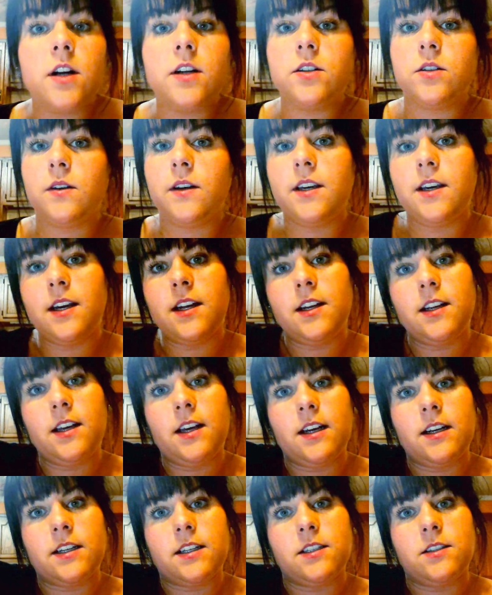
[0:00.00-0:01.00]
So I kind of
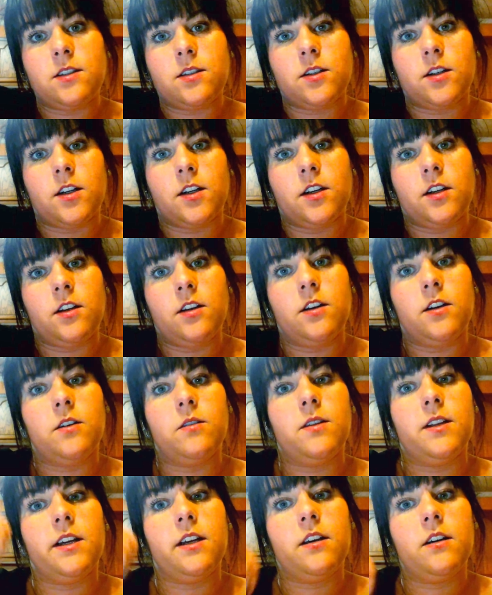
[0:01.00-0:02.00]
got concerned,
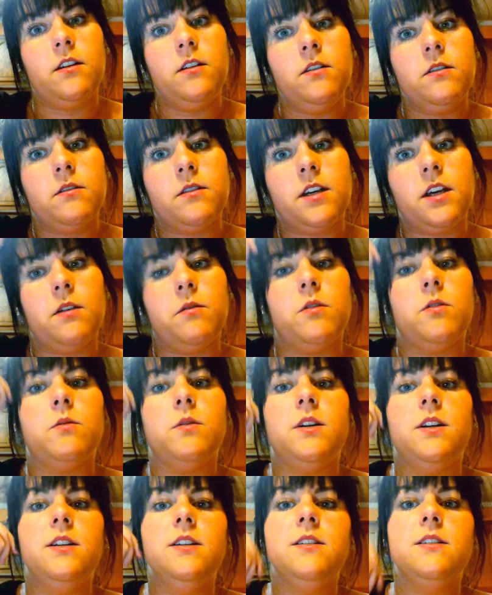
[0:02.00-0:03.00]
oh, okay, well,
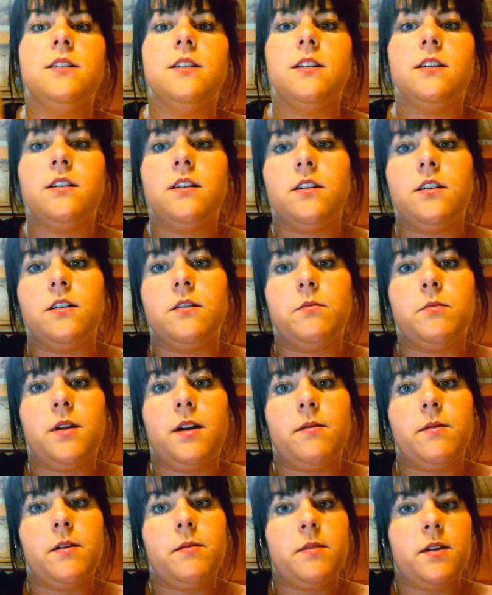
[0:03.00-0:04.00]
what is it?
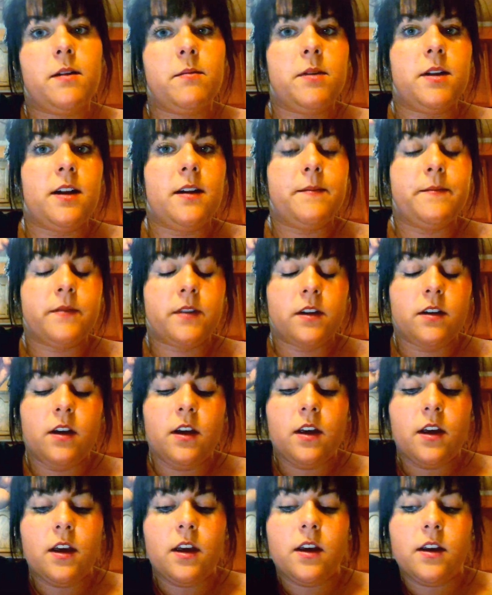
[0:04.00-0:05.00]
Blah, blah, blah, blah.
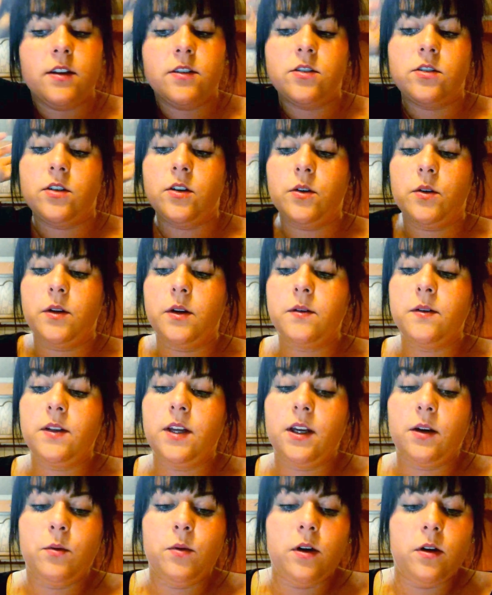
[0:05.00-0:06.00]
So they were
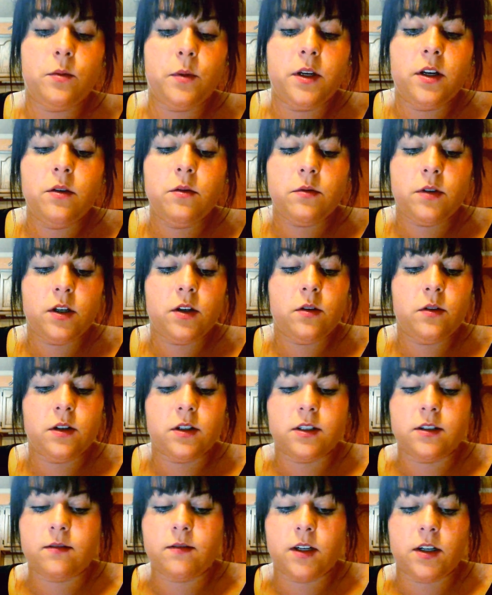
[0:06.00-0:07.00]
like, well, we don't know.
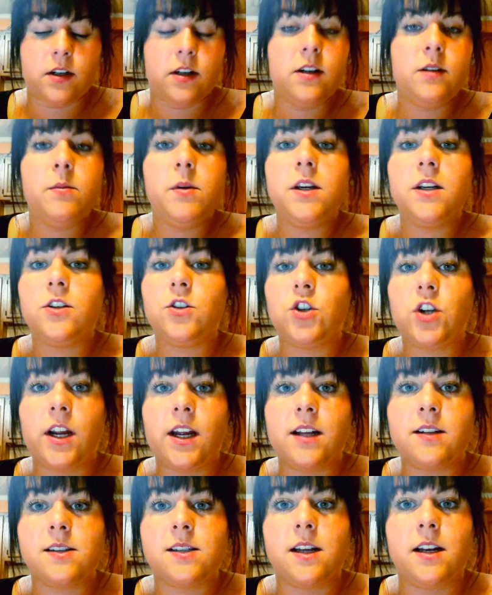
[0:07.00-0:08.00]
There could be a
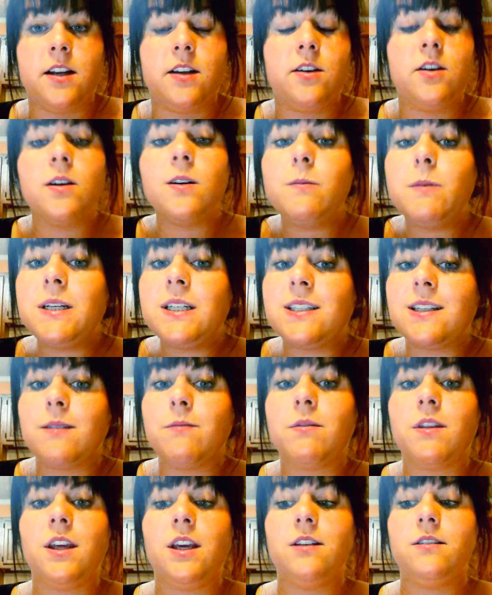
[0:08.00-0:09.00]
chance that it could be
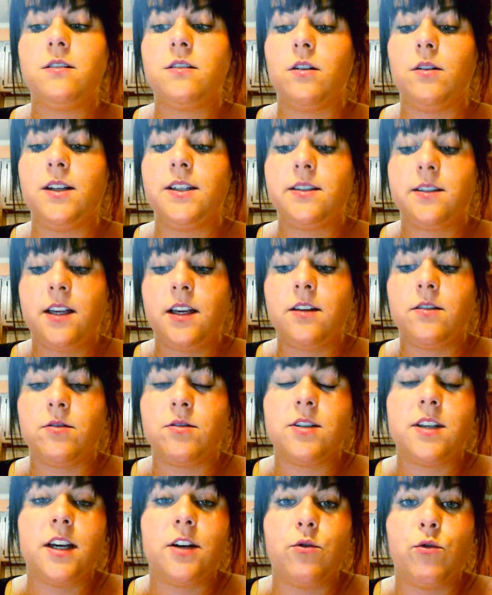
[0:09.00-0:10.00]
something, so let's get you
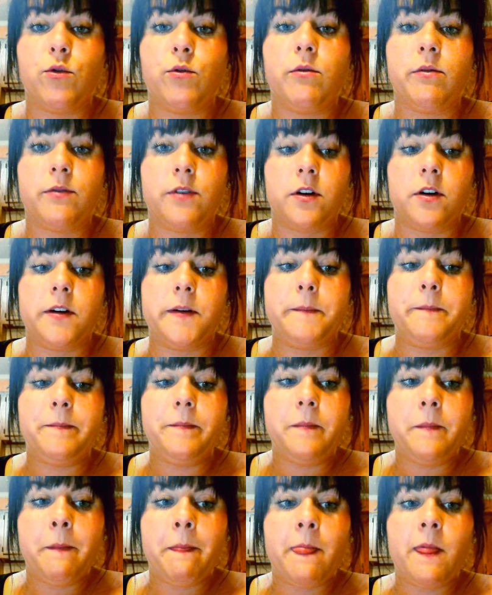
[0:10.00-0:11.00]
scheduled for
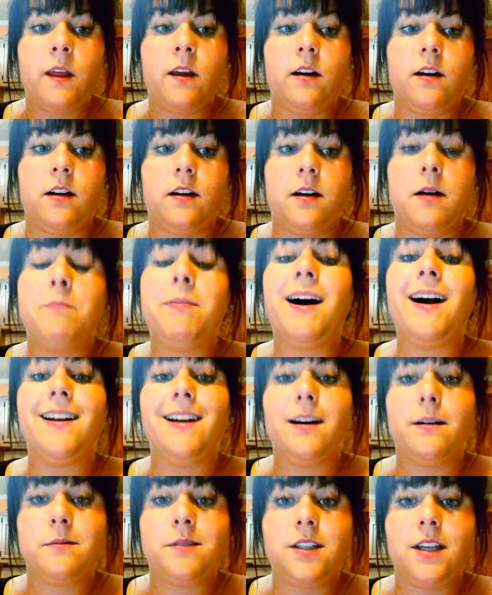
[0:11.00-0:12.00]
a
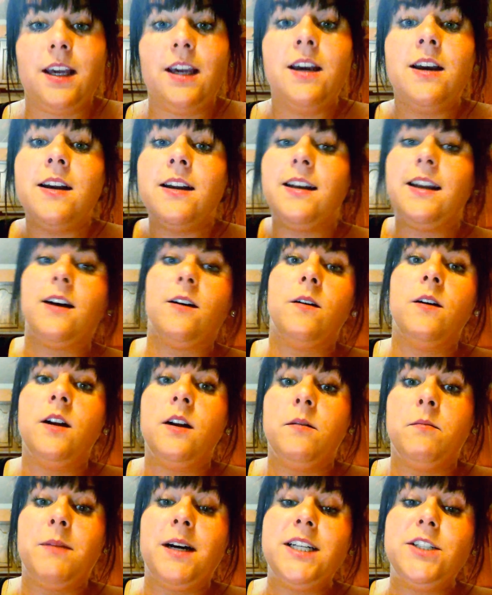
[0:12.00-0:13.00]
biopsy. Now,
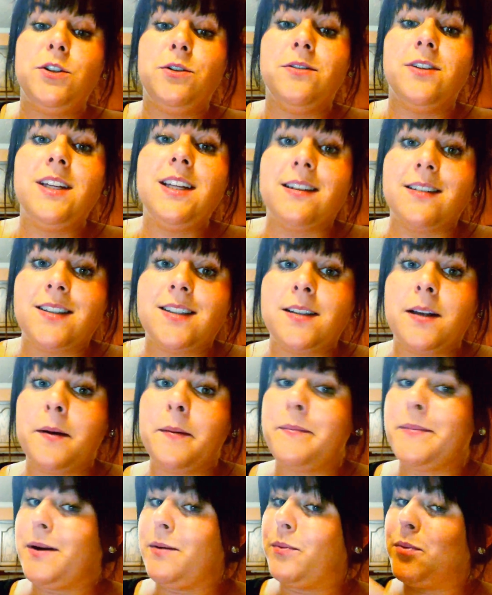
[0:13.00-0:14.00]
mind you this,
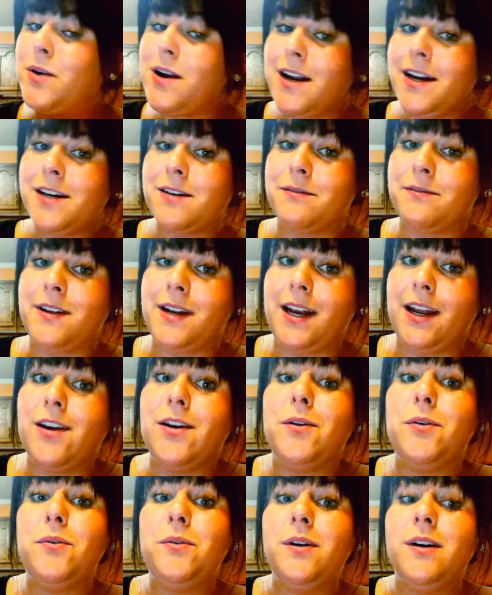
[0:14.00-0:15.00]
my prior
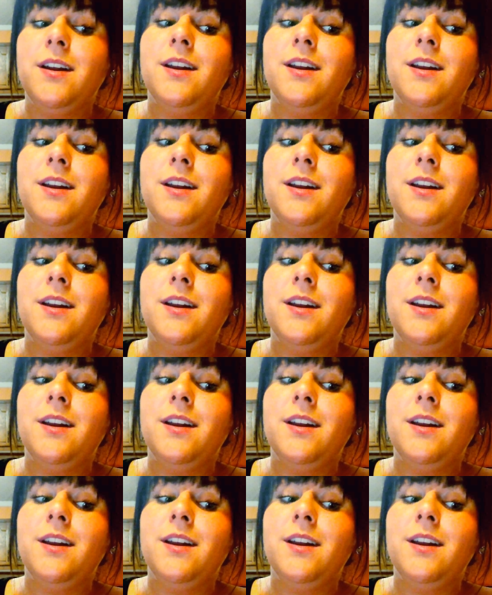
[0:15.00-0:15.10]
video,